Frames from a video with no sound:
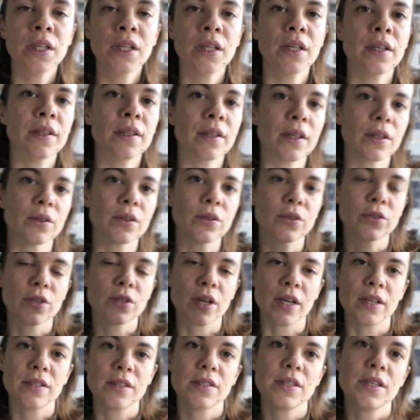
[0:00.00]
And that
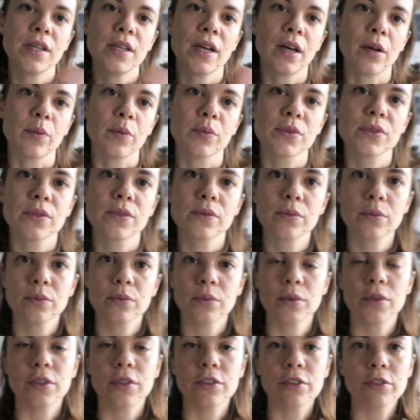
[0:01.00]
neutrality helps
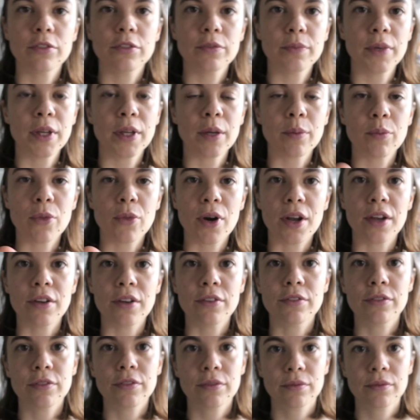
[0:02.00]
with being brave,